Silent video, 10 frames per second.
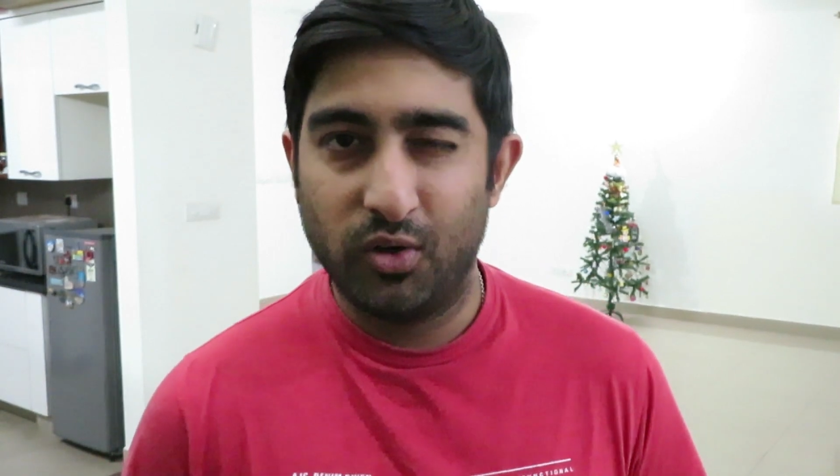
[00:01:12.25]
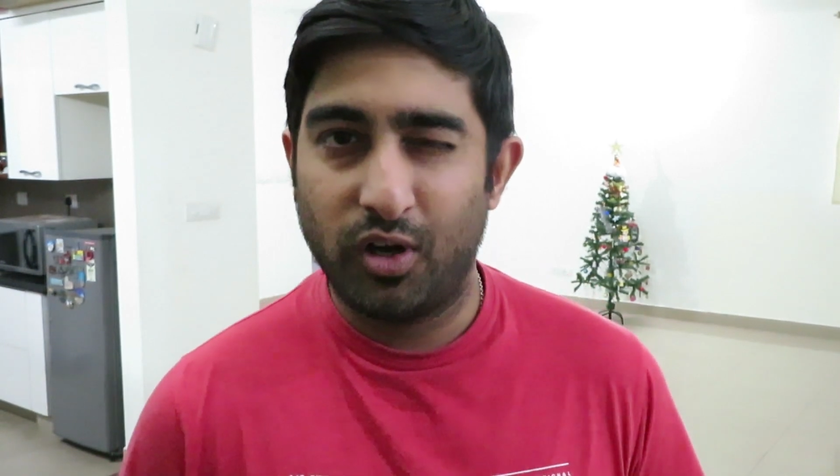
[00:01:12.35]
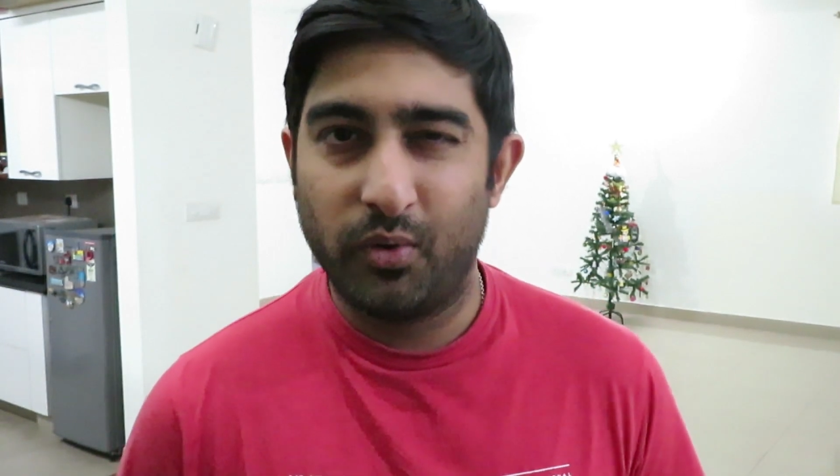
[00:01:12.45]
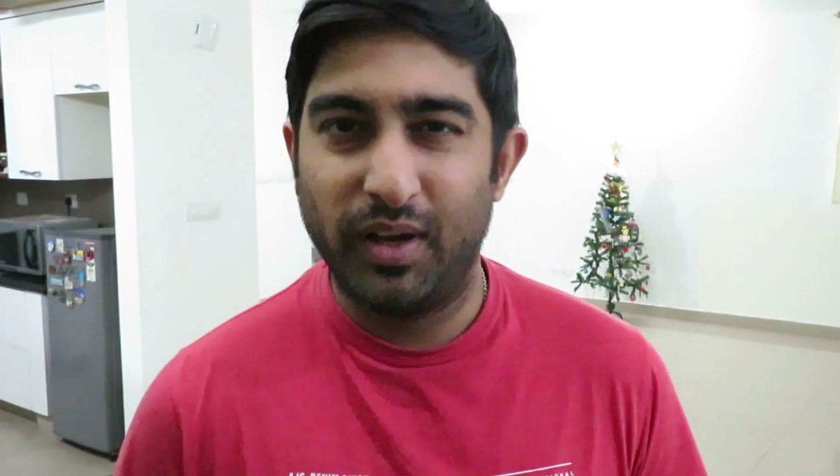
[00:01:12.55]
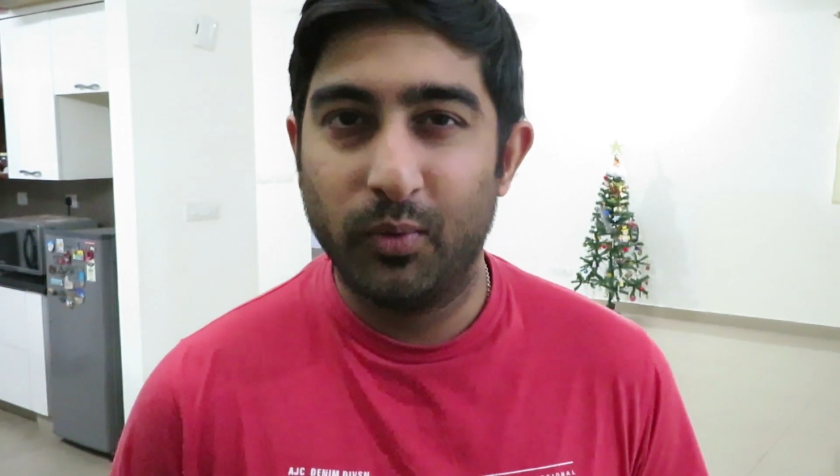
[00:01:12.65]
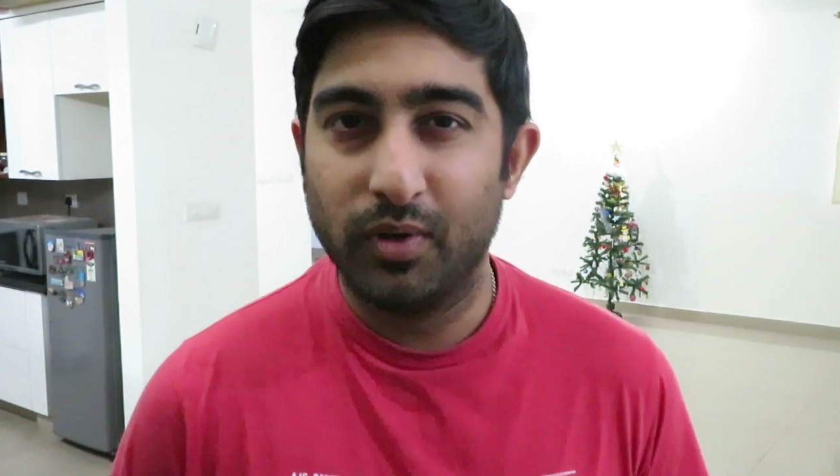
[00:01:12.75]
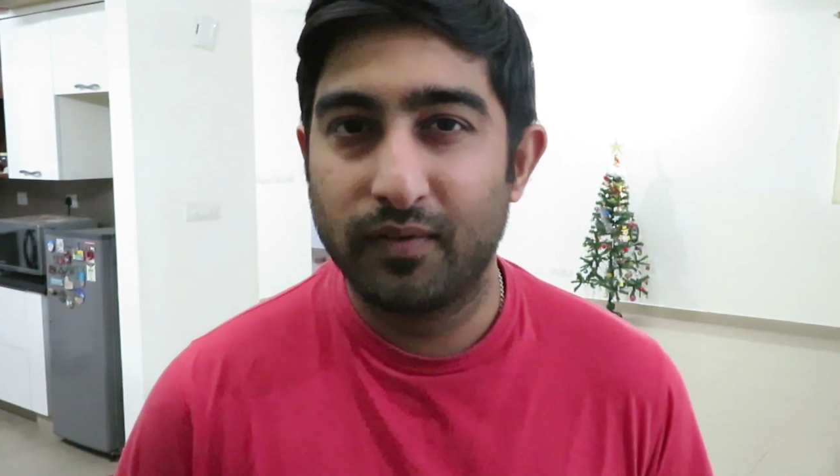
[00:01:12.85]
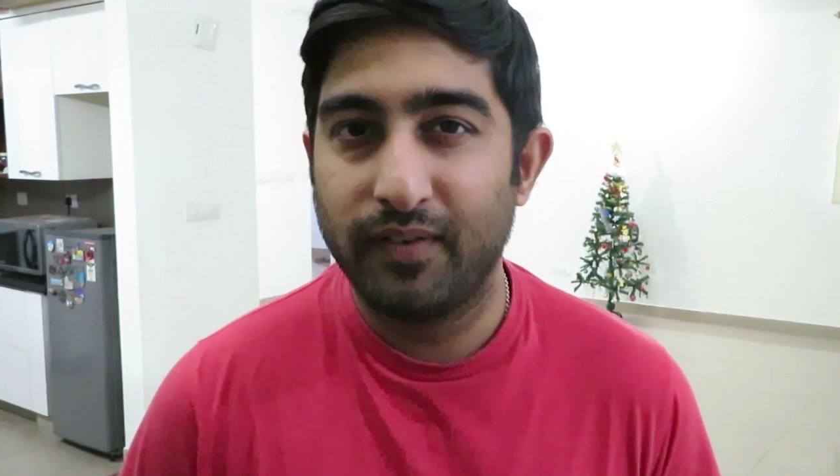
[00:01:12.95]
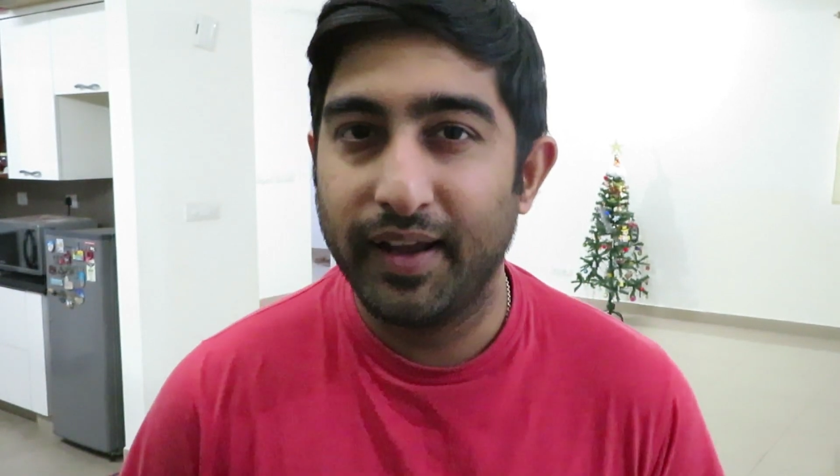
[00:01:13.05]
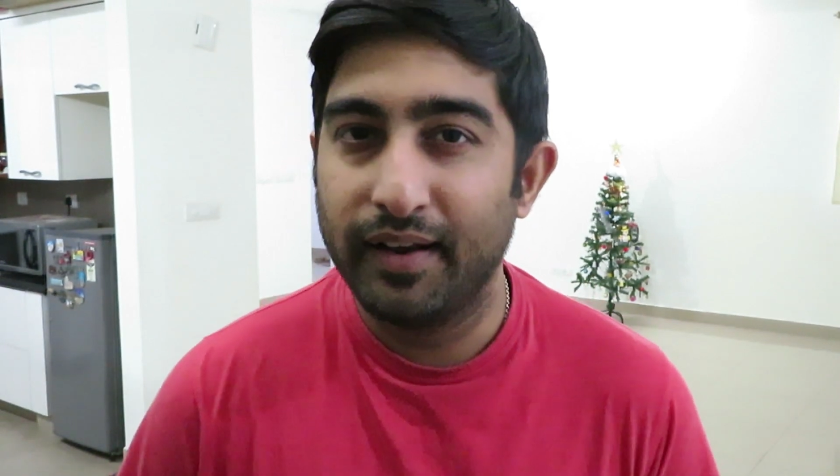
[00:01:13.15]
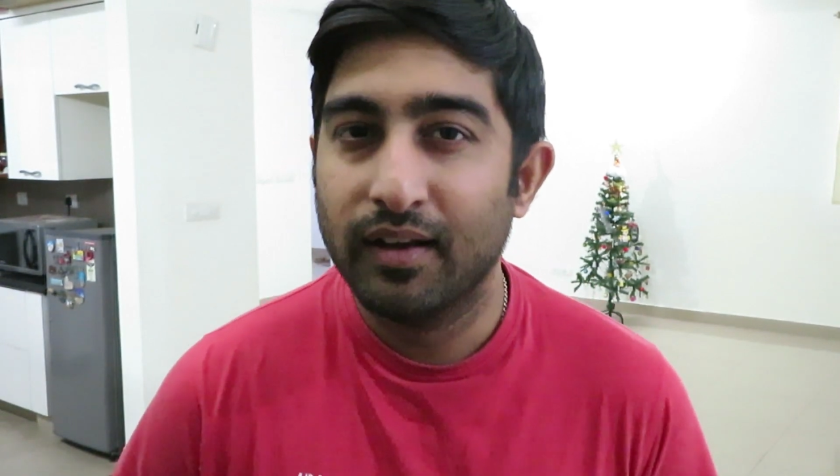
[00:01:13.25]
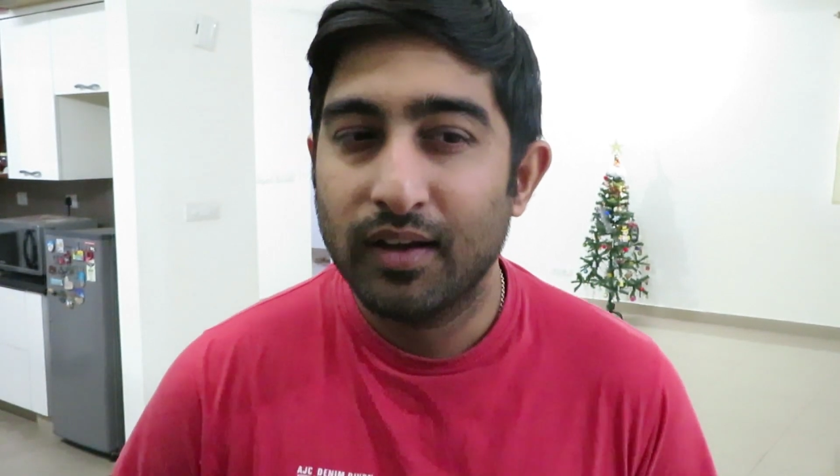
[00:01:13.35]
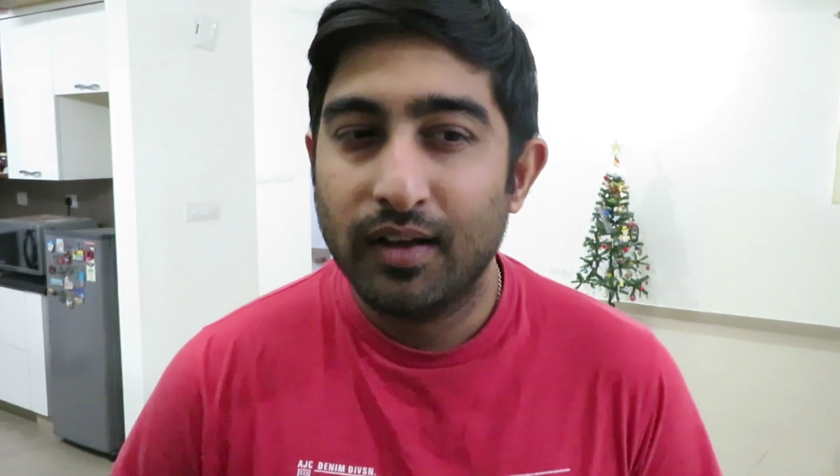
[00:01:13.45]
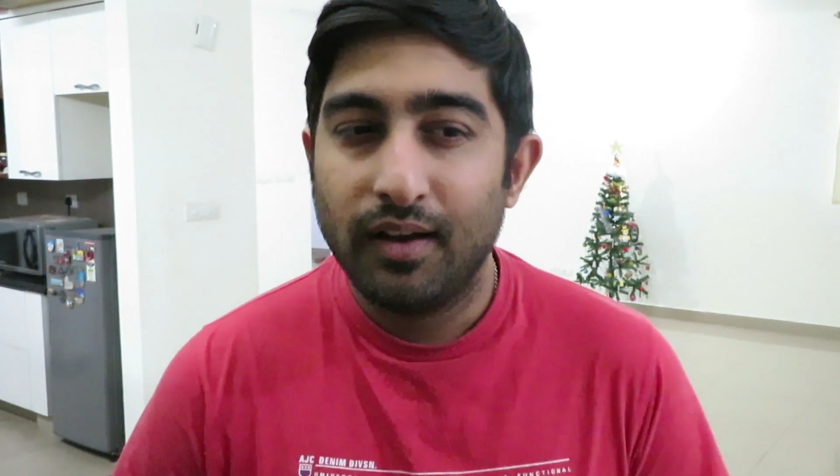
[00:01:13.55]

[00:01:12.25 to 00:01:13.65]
Do not really work fine.